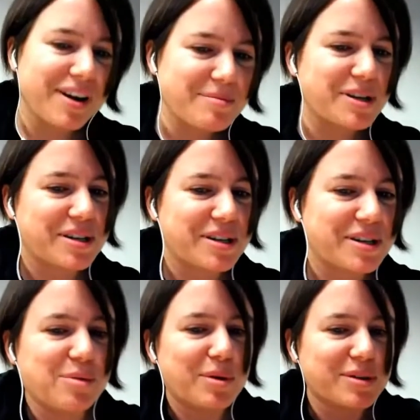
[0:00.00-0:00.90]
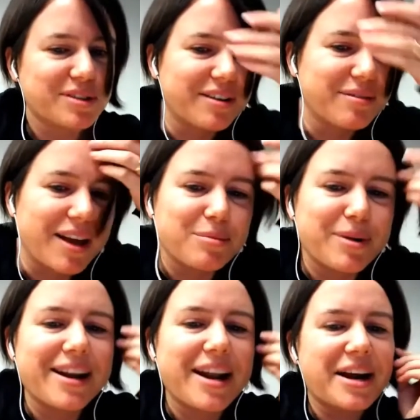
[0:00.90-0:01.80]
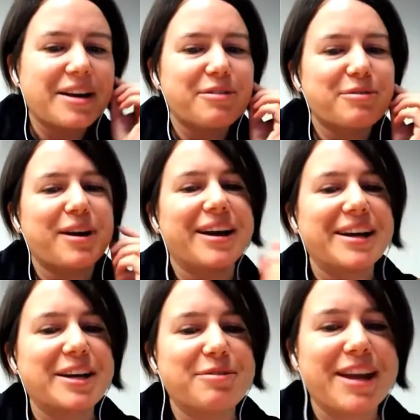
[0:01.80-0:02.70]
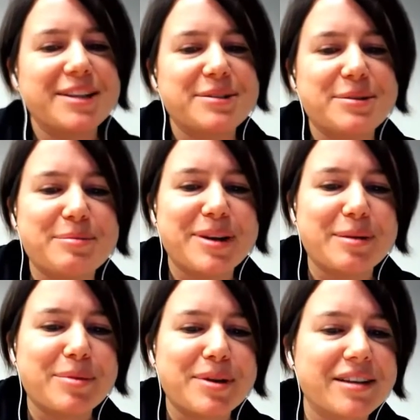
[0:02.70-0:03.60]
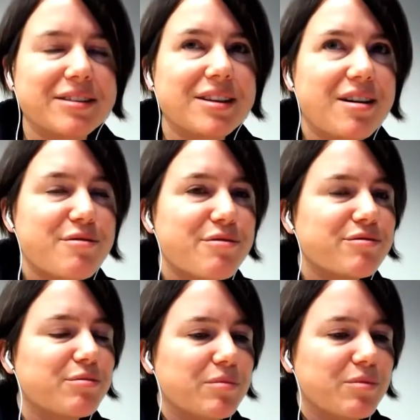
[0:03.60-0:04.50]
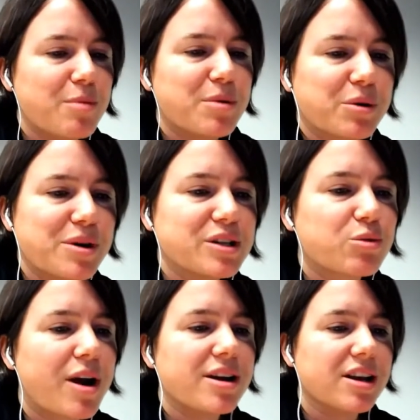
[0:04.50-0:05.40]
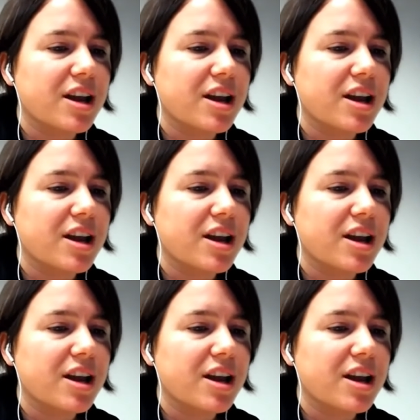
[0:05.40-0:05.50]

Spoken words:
much on the Newport side of that debate, and I kind of hate to admit it, because I love Robert Greene's writing,